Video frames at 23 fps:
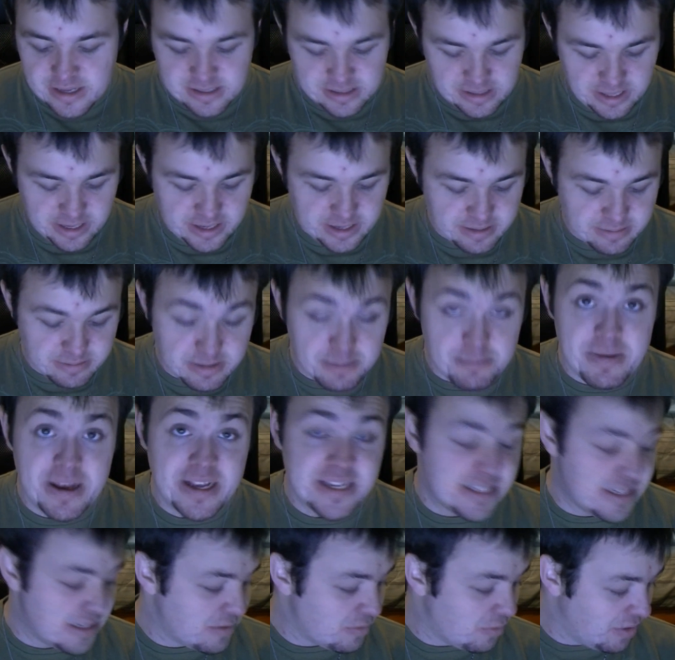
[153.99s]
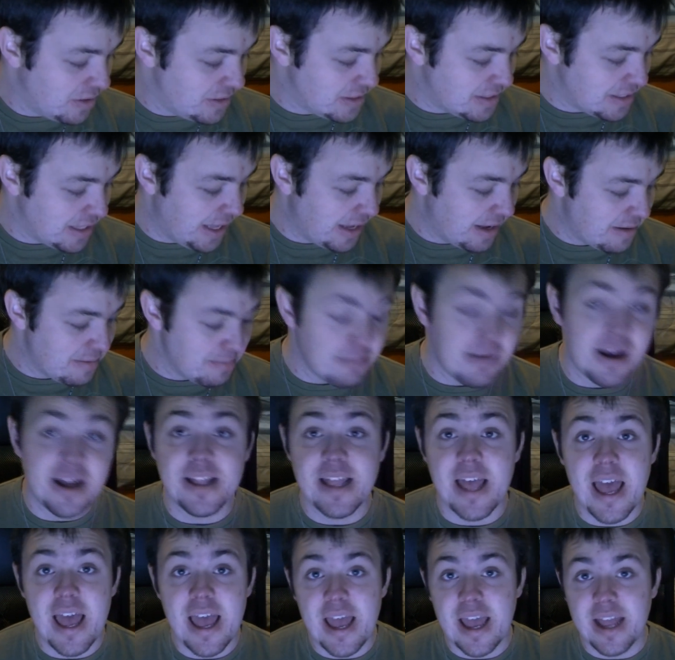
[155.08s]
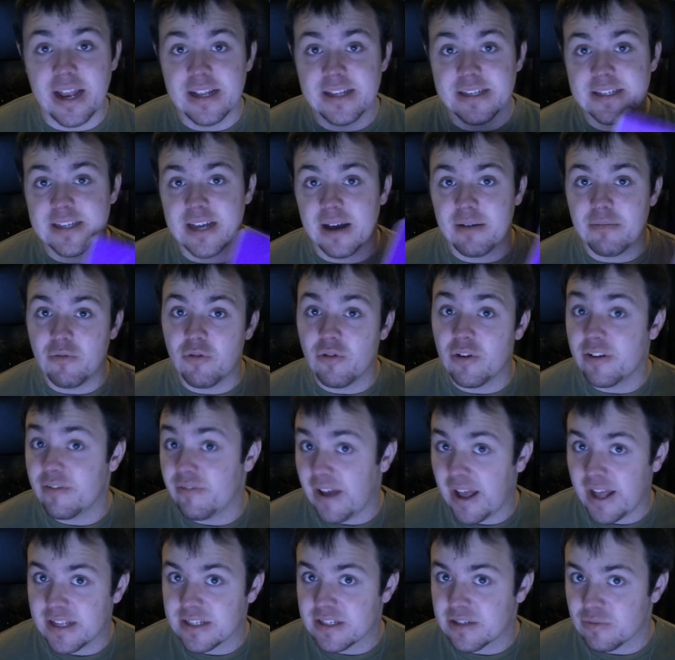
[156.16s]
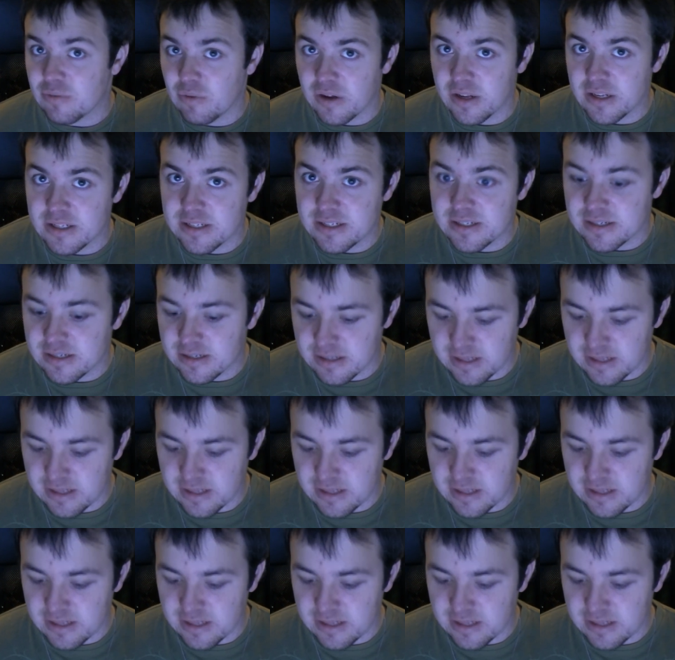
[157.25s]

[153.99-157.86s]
like the basic ones like made, and it's got more advanced ones,